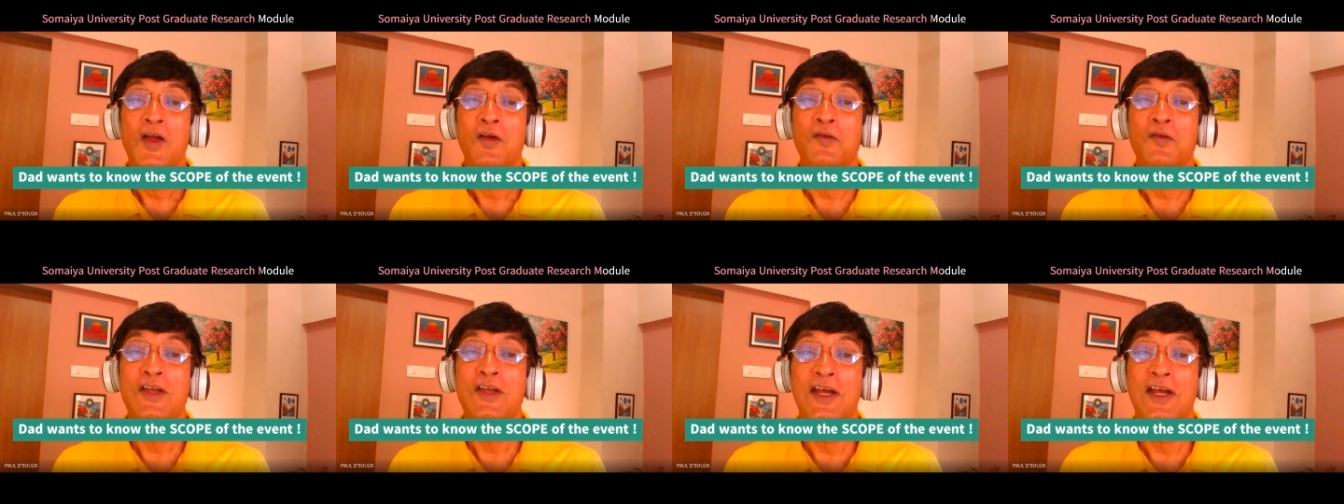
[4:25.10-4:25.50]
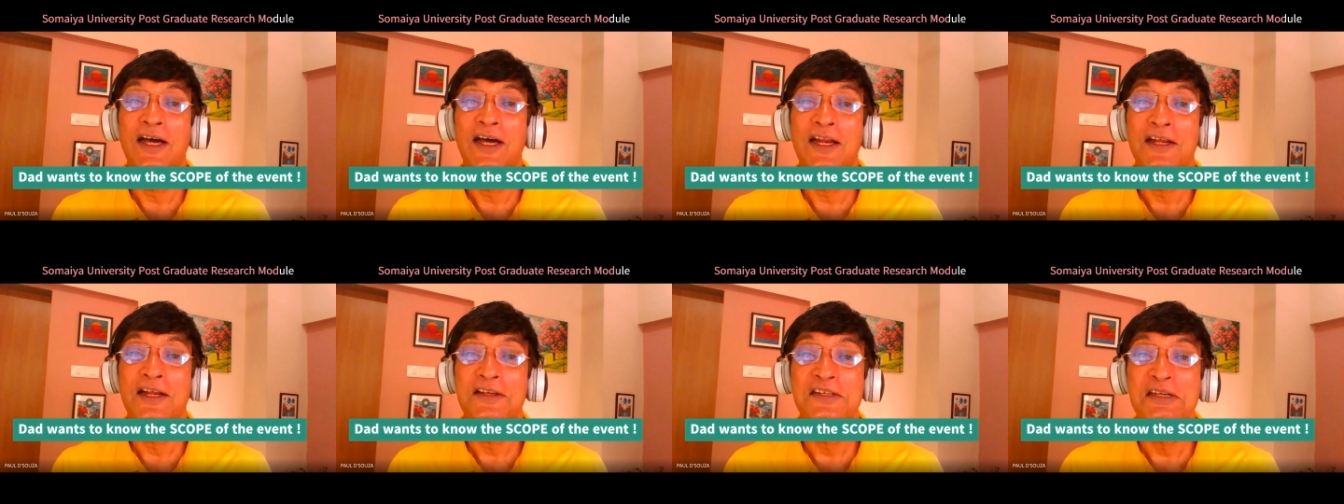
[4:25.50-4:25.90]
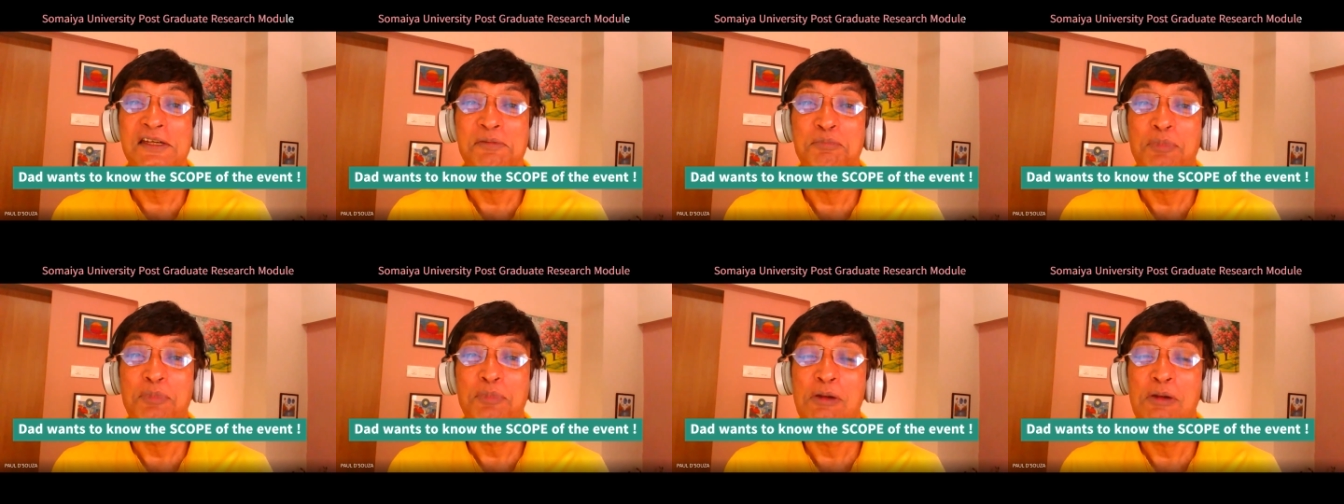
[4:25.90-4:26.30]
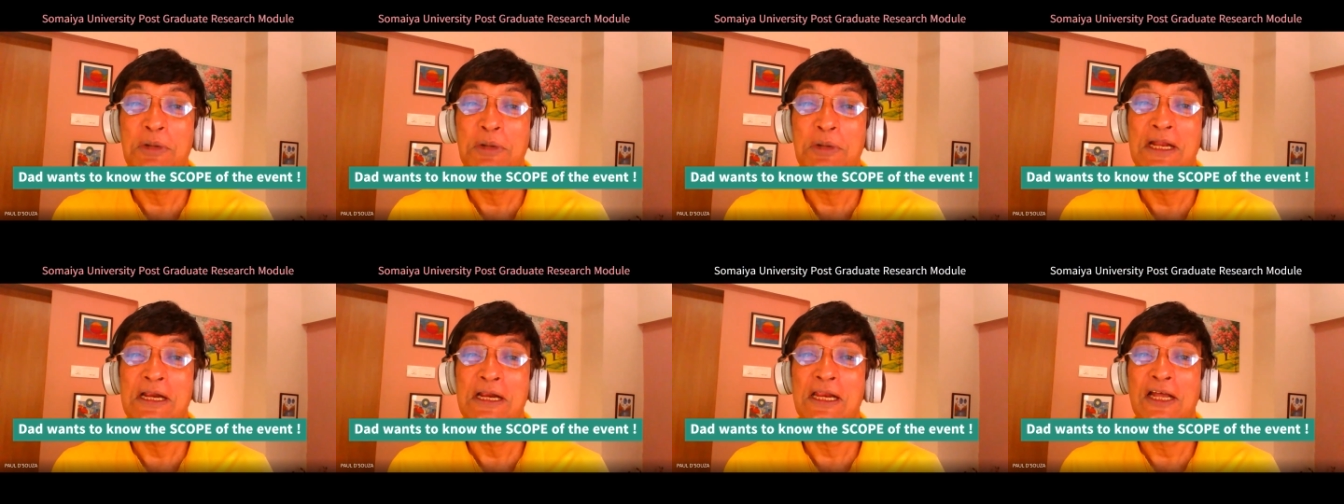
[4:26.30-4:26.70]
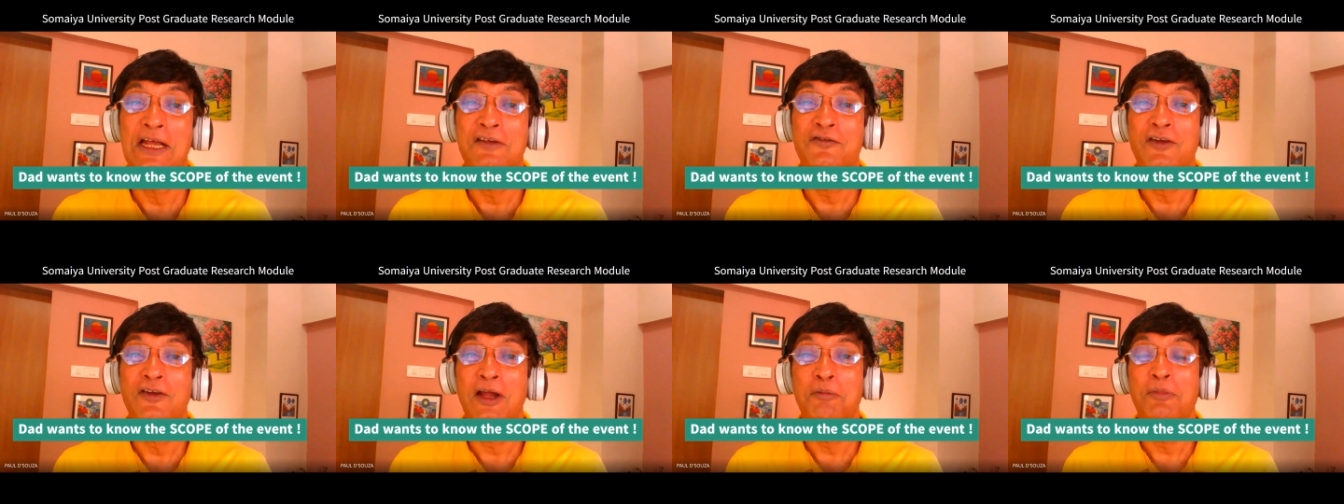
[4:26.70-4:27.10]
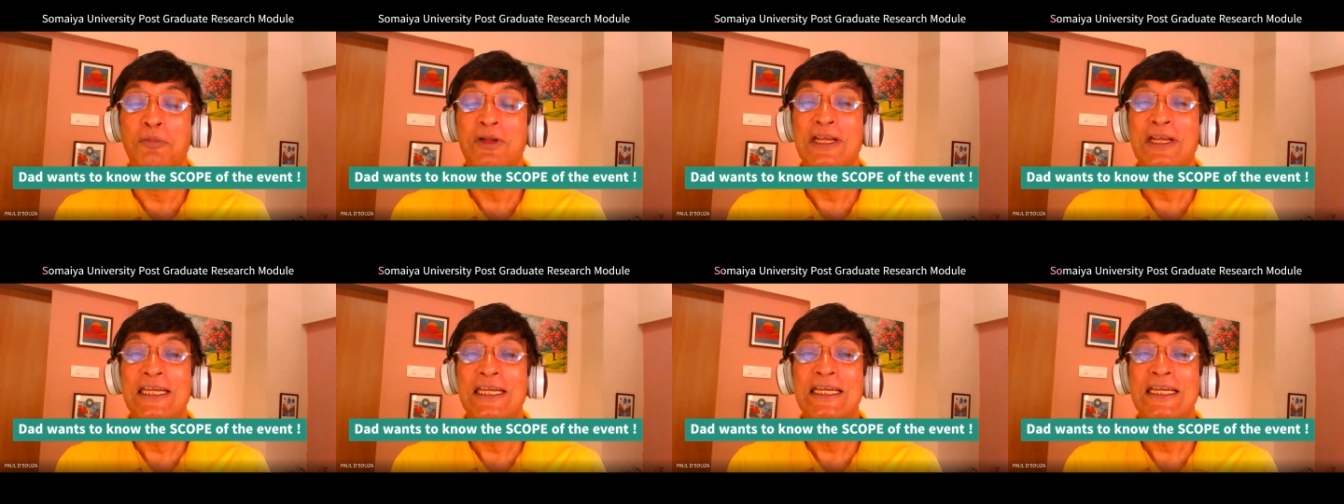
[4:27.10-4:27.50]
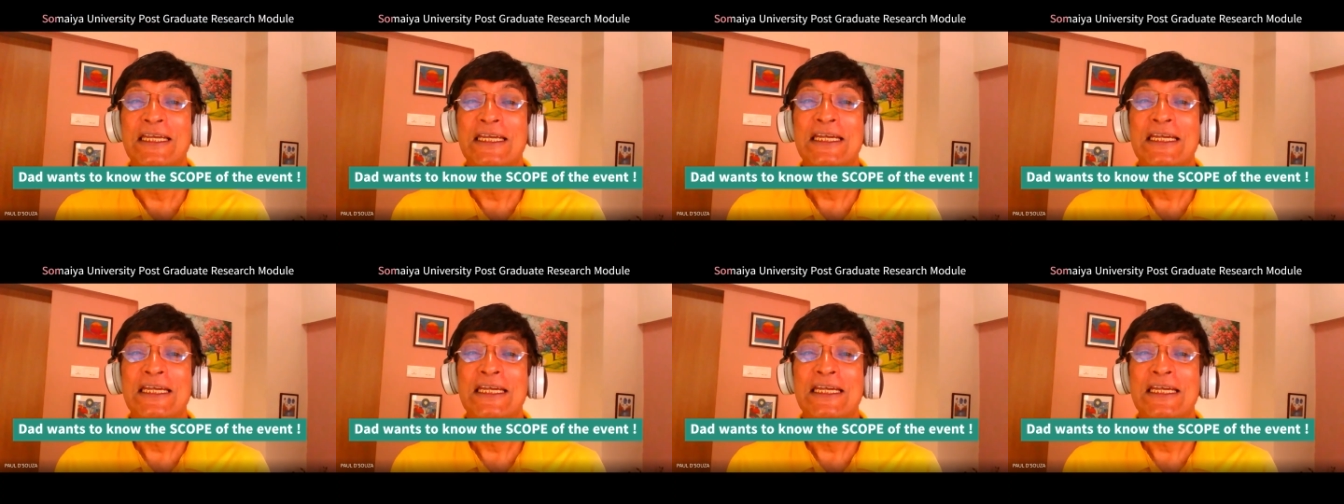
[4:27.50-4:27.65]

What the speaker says: We are a simple middle class family.